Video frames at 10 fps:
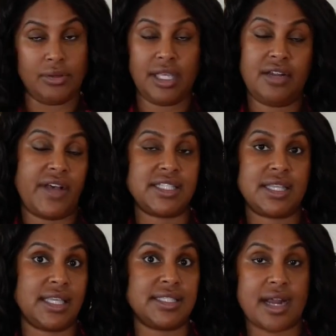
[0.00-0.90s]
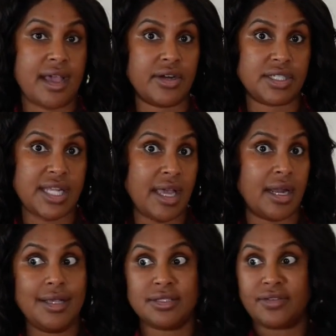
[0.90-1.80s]
only invest in things that I
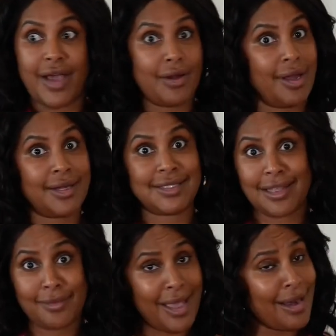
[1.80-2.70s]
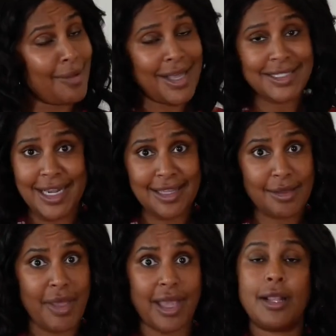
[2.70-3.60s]
understand. So if I don't understand the man, I'm not dating
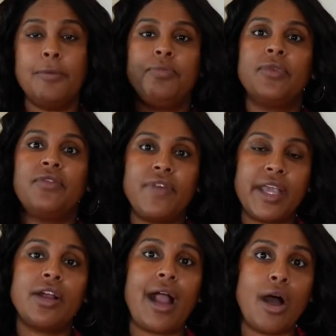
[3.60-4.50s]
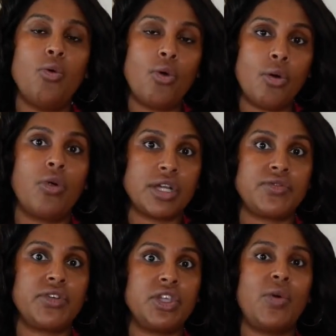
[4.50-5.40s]
the man. Figure out what
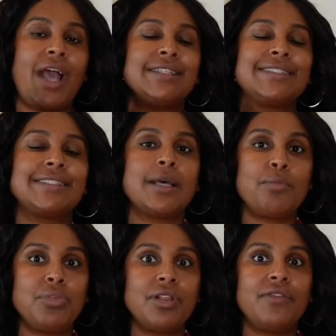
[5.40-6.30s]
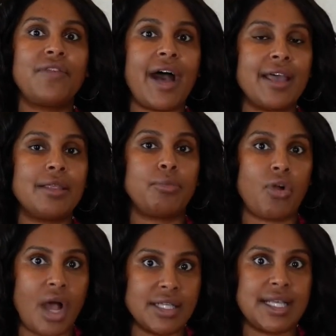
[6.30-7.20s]
works for you and simplify the
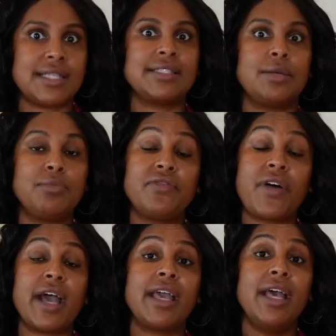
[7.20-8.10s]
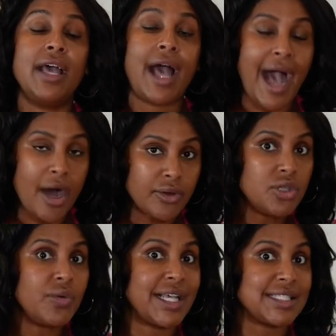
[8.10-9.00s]
process. Simplify how
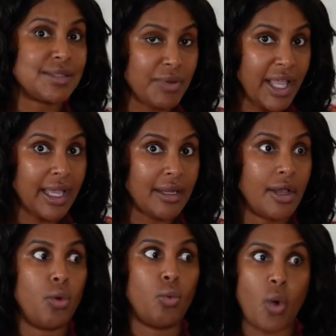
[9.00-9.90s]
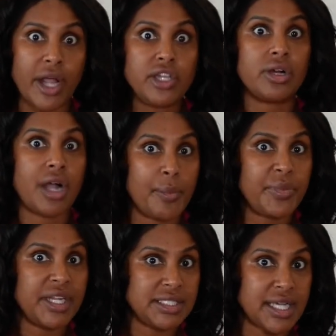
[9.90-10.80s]
you explain what your
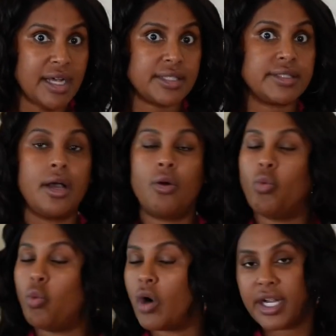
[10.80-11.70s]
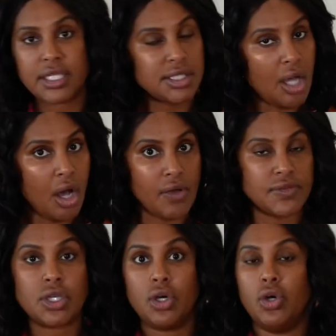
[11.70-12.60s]
company does, what it
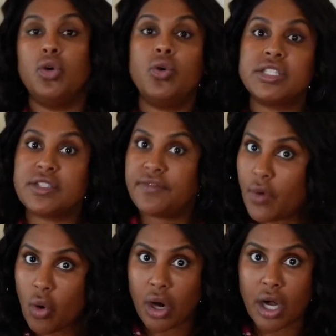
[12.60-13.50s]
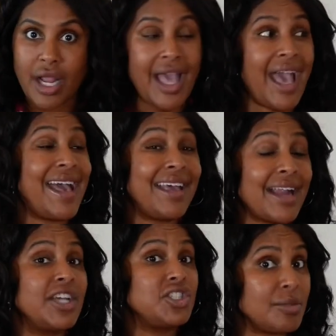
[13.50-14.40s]
solves, who it's for, and
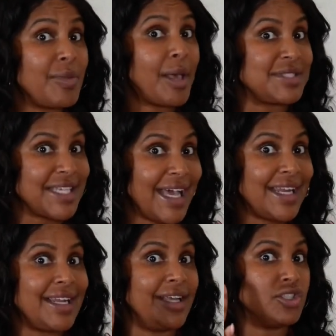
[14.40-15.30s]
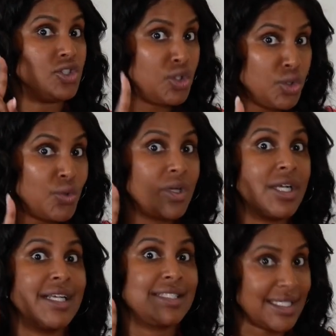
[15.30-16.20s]
I should be able to get it in 2
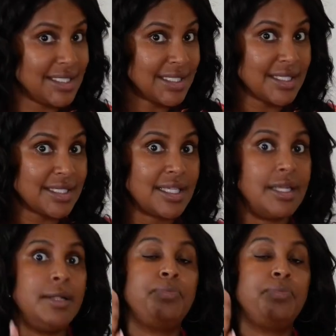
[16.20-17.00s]
sentences.